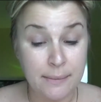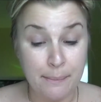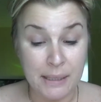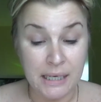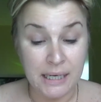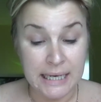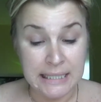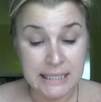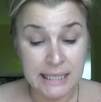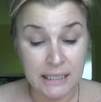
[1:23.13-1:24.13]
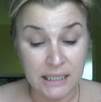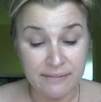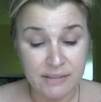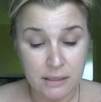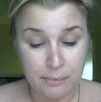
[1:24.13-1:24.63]
Me Instant
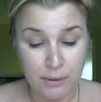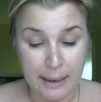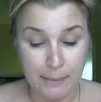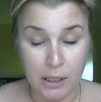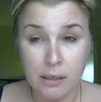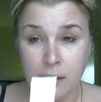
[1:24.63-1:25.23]
Lift Primer.